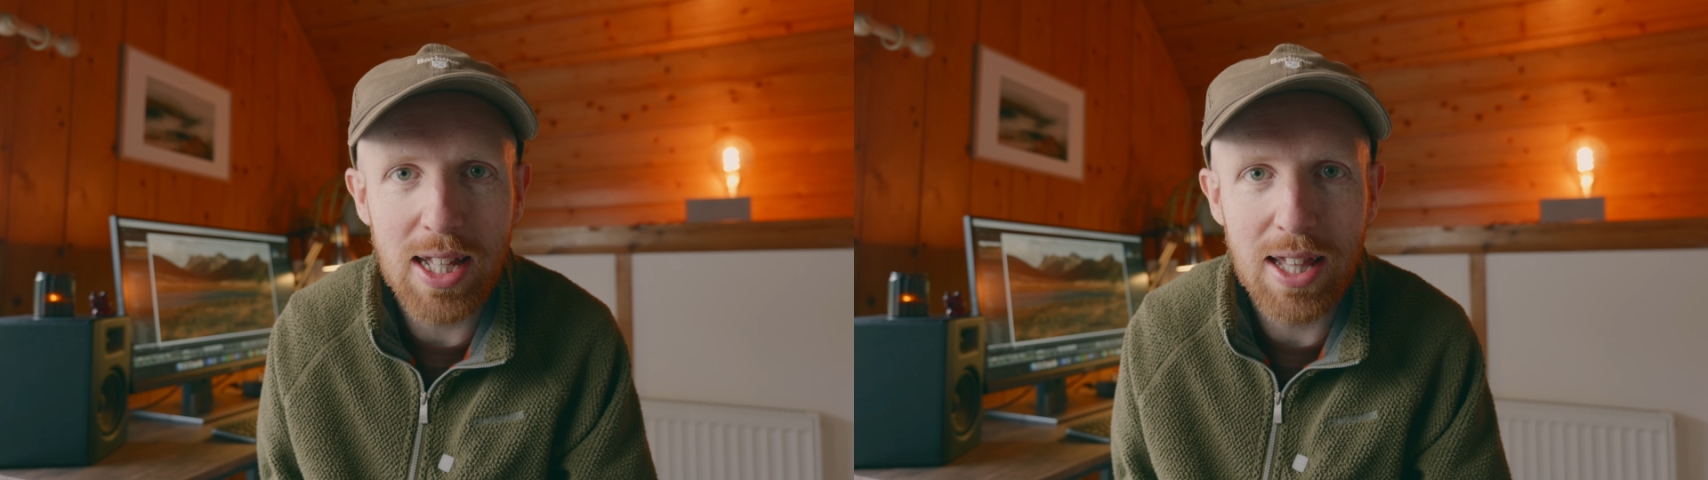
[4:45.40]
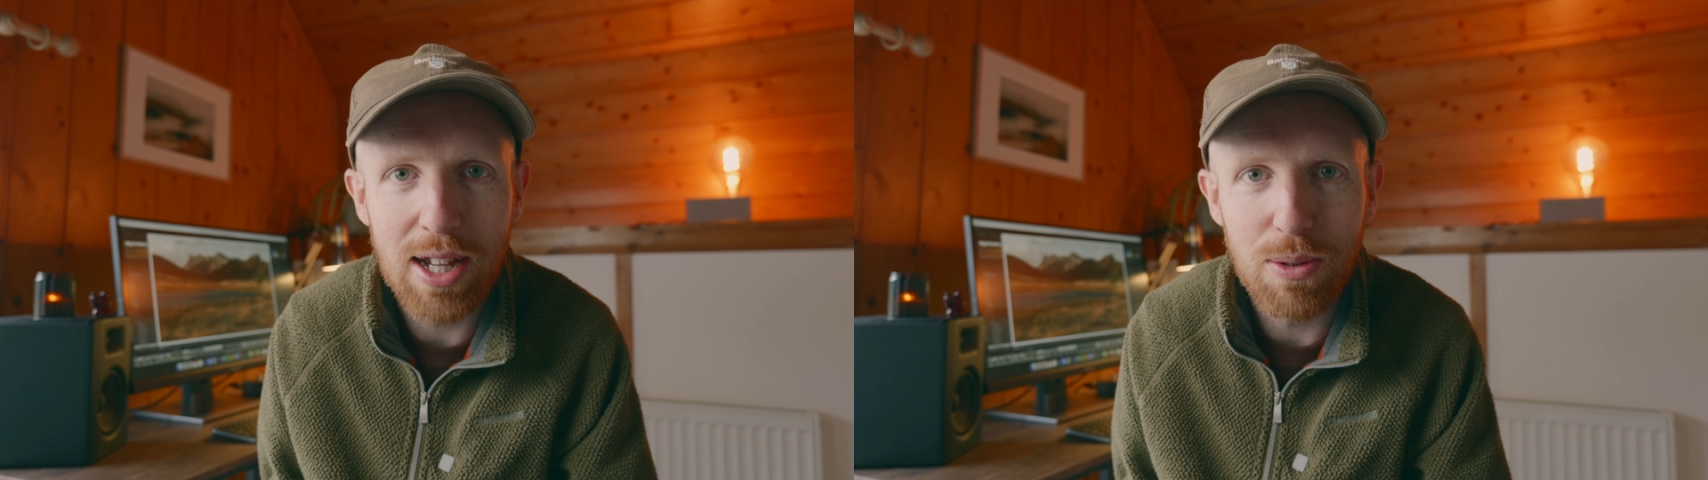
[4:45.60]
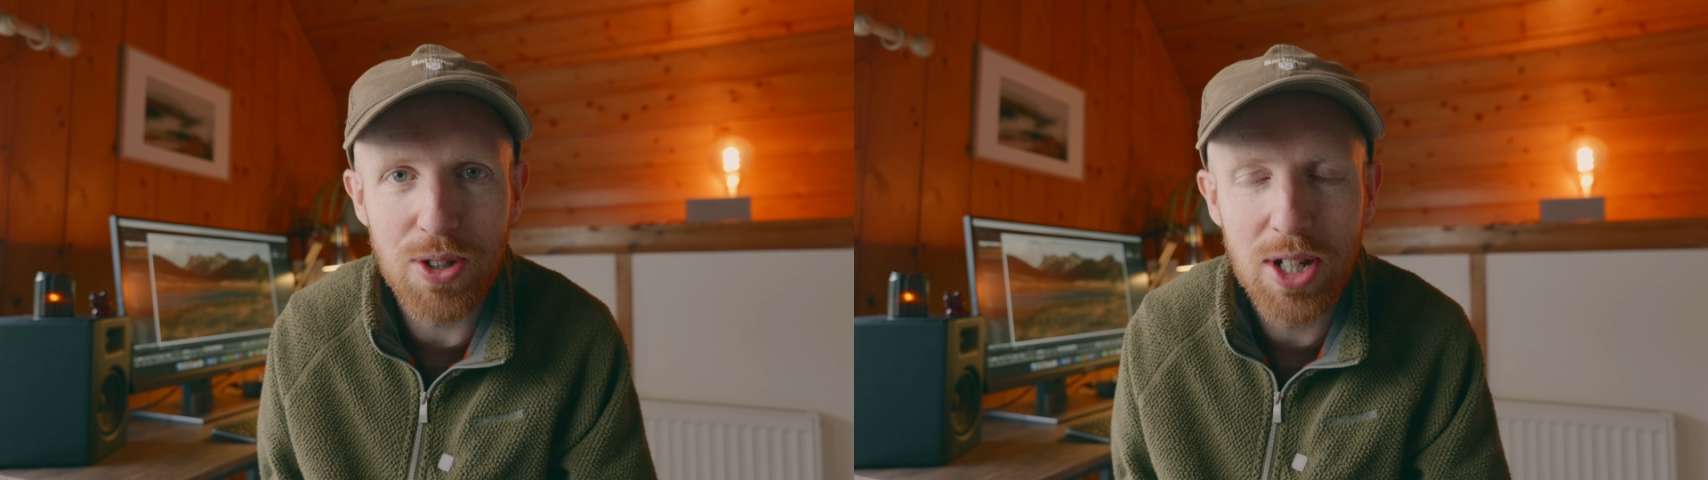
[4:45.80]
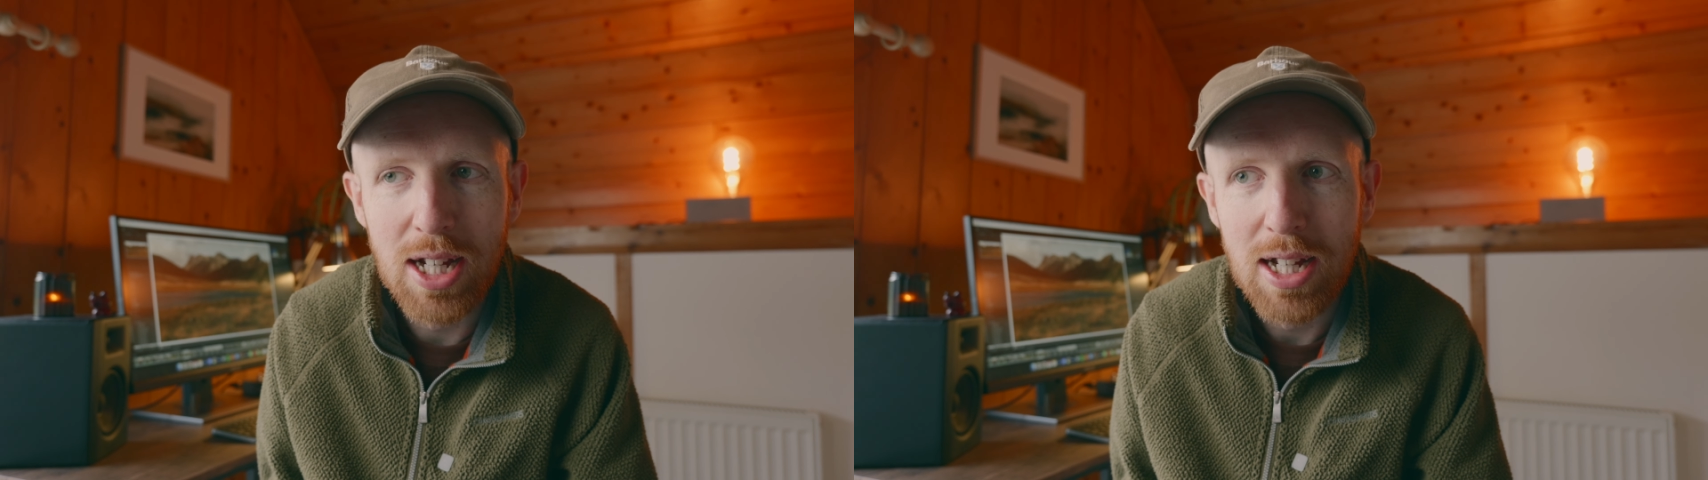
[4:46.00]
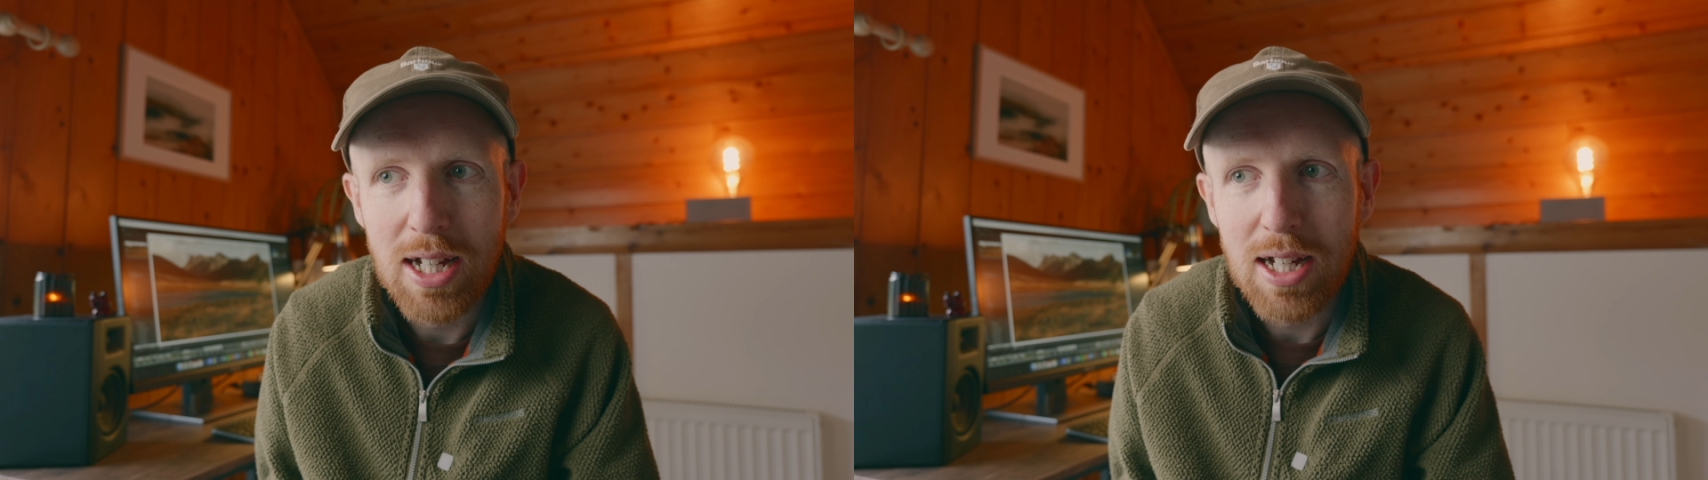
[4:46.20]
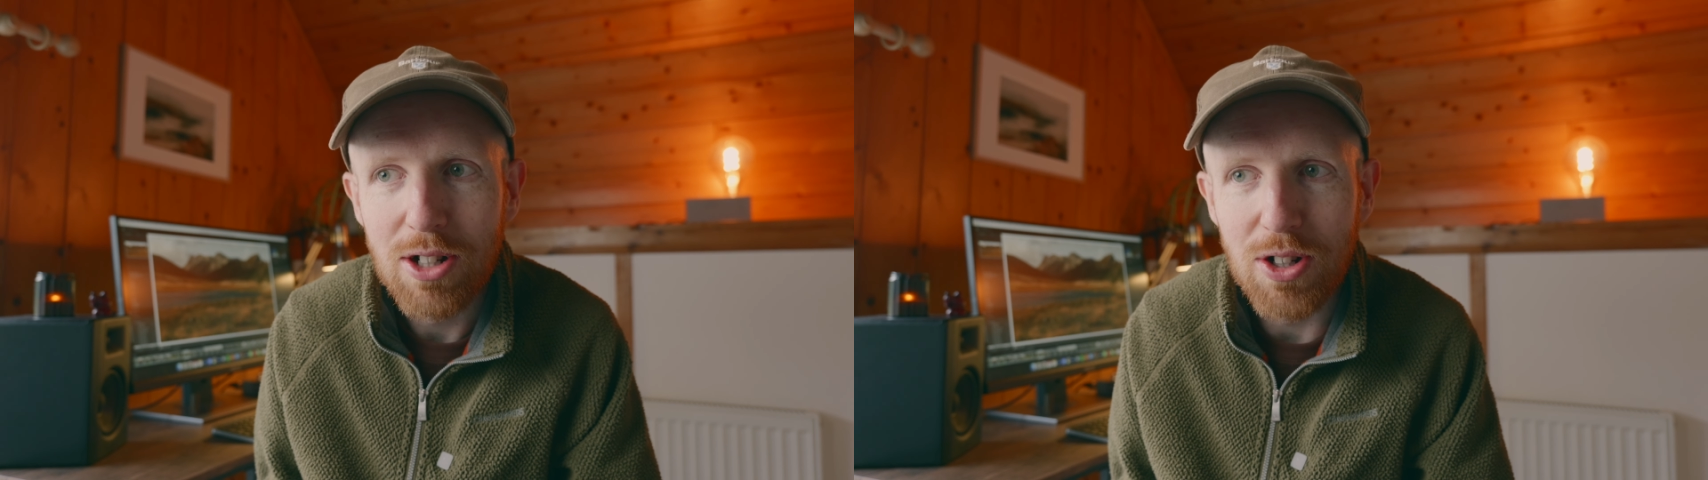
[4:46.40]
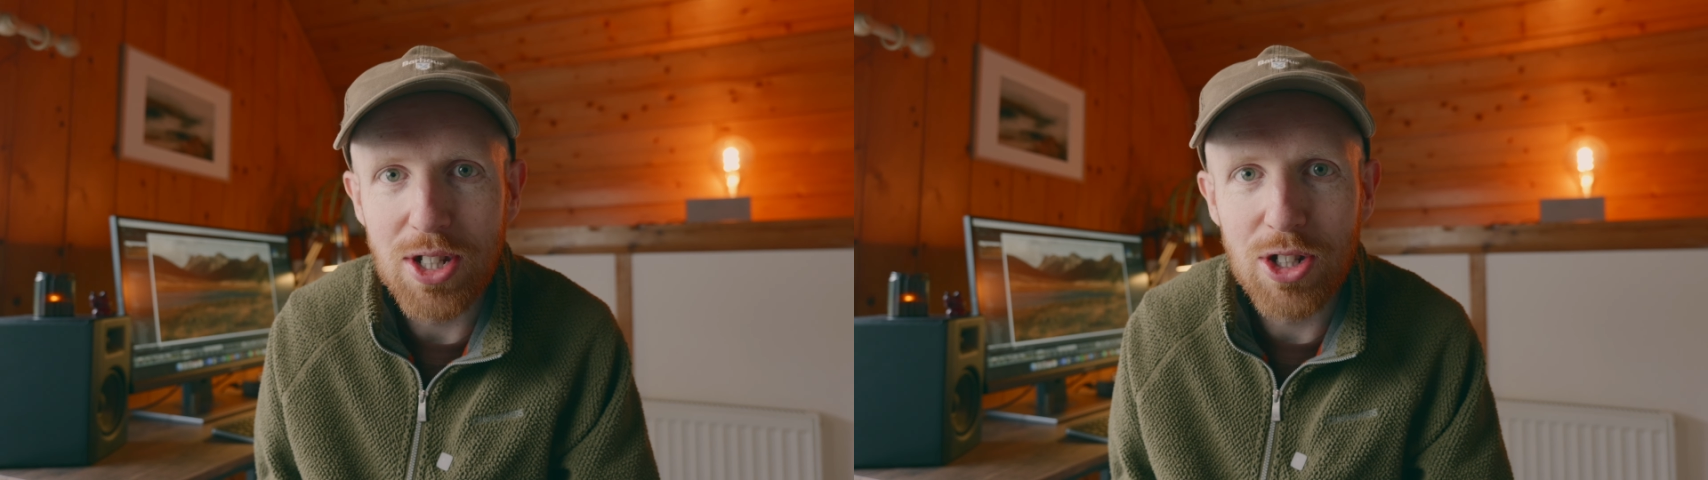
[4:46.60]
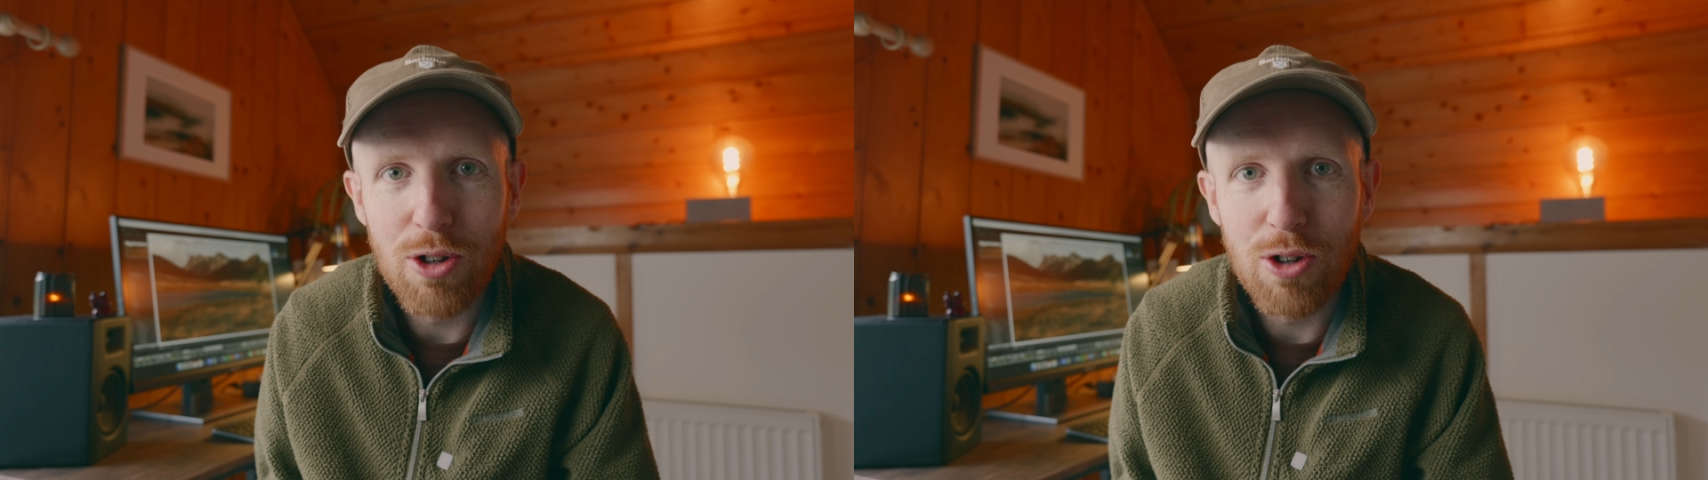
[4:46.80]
then there was just